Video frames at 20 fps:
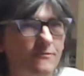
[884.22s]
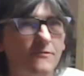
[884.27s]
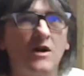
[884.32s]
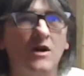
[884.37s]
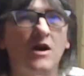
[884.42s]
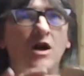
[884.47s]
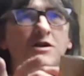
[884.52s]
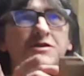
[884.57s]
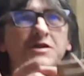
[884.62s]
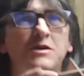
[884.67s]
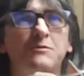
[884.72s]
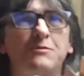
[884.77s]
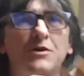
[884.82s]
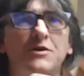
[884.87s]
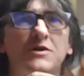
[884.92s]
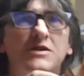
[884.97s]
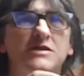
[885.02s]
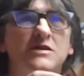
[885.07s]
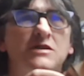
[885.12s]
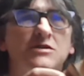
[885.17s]
I did put
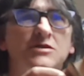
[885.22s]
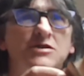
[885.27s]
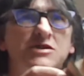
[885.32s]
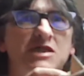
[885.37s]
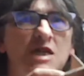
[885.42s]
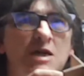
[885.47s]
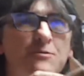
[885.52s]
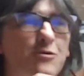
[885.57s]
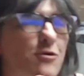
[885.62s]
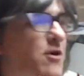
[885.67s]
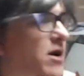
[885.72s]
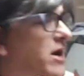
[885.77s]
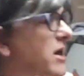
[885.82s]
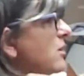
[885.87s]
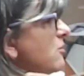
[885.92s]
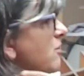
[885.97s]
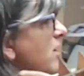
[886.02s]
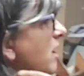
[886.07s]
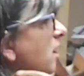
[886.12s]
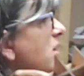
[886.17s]
this little
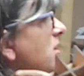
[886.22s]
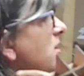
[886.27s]
separator in.